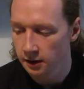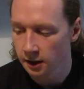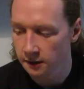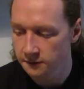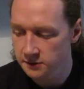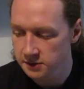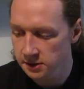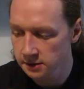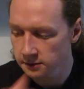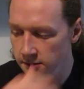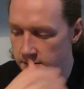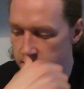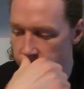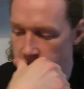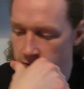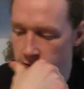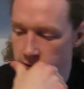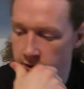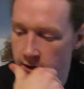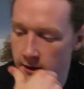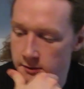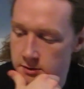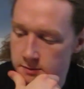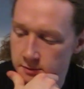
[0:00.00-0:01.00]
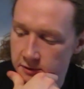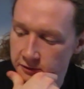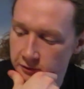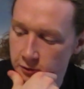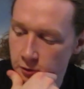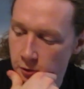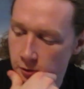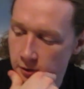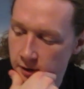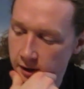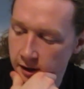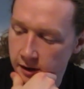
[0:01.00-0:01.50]
I've seen this a few times
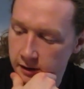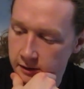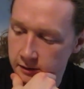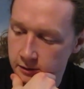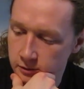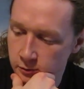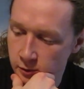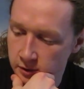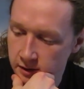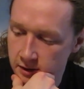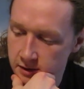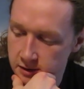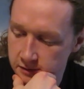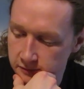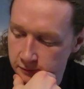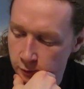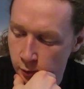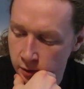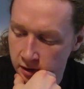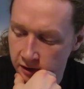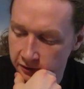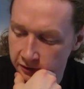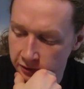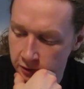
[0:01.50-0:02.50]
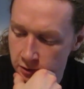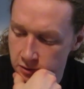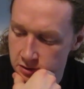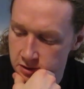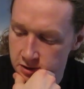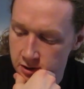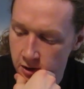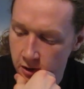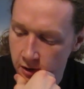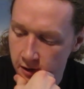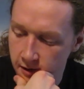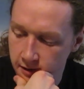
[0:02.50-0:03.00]
before, and when I
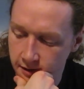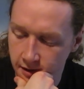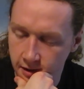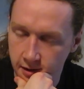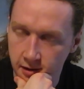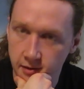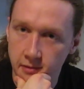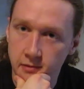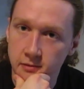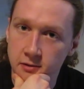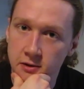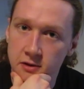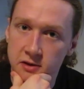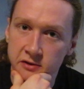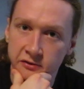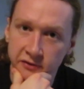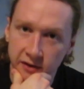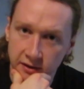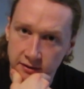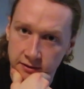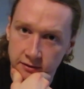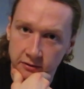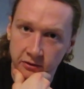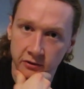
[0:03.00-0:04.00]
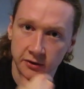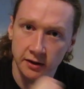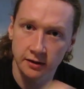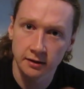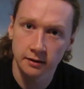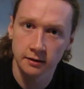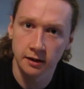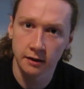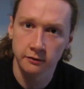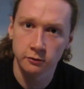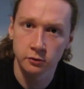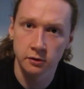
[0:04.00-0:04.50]
first saw it, I just fell
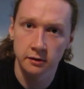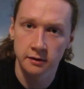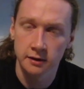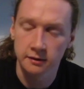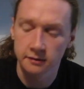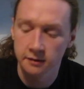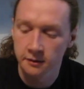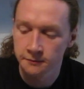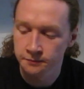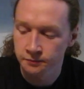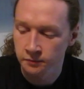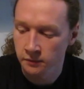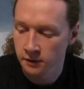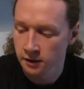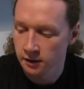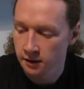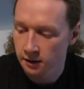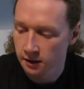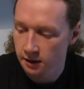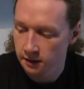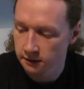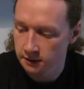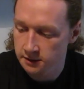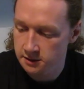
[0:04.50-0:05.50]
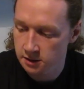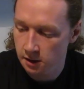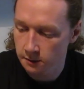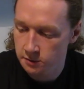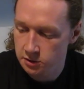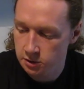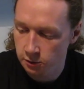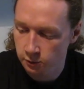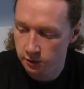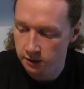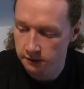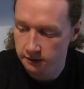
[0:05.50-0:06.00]
in love with it, and the
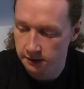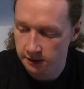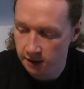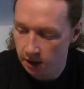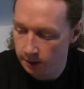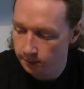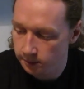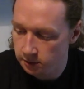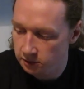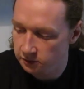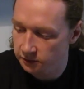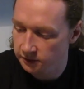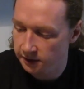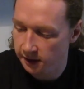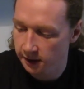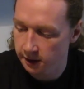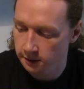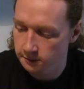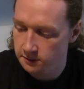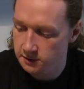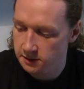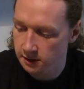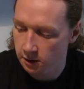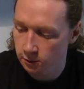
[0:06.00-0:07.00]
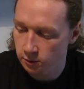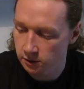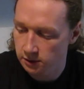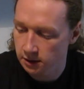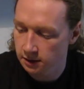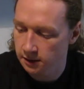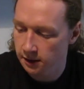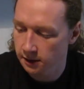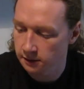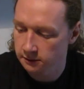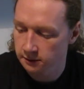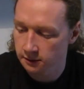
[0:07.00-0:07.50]
subsequent couple of times I
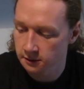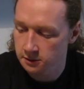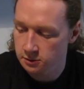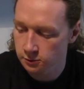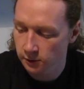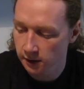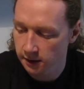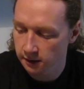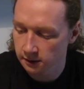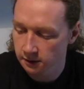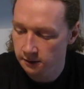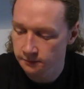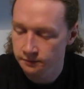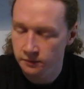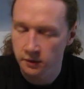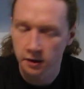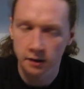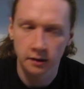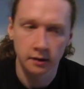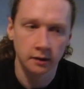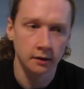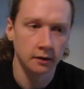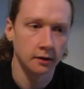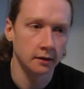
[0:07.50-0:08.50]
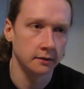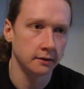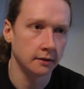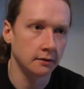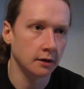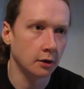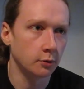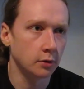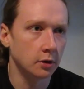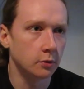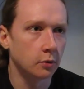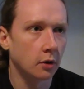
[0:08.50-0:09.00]
really liked it as well. And
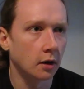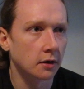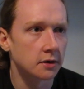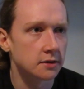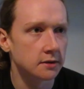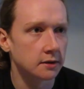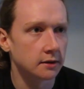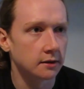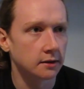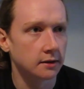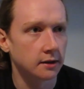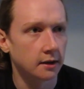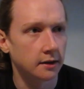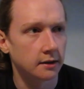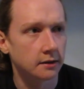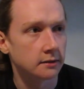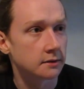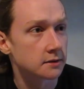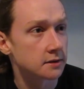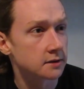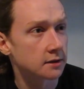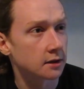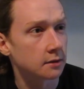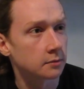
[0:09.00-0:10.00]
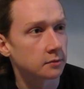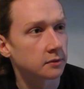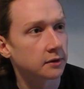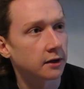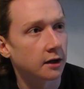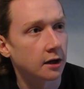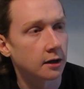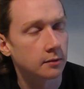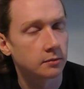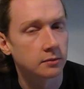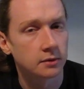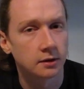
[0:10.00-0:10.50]
then I rewatched it again
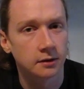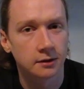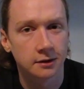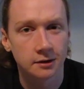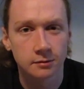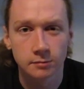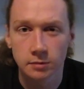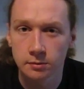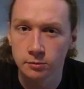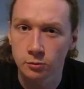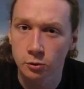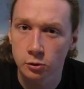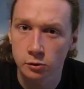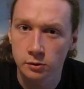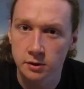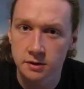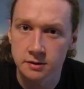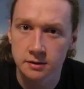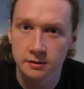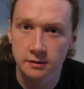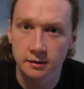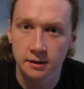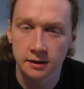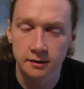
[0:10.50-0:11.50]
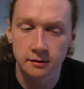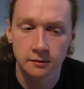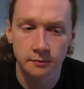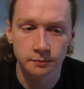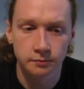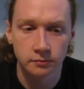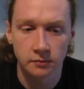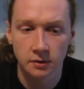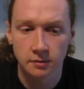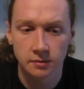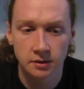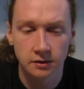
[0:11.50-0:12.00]
sometime a little bit more recently,
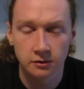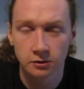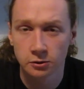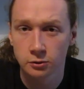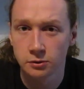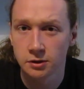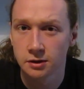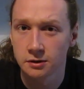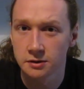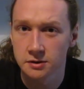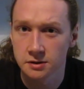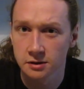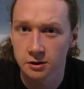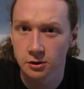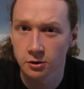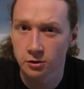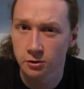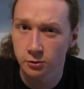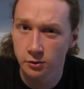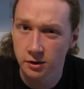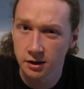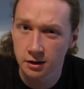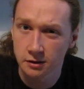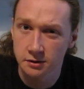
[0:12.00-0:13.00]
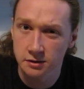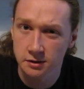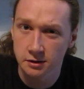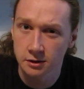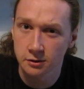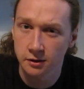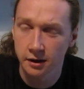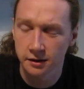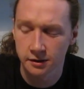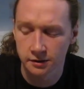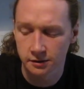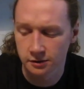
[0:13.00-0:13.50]
maybe 2 years ago, 3 years
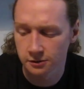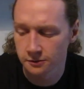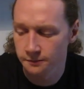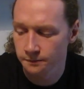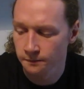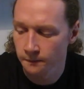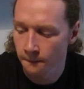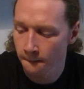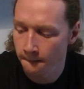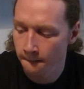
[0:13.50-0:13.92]
ago, I don't know.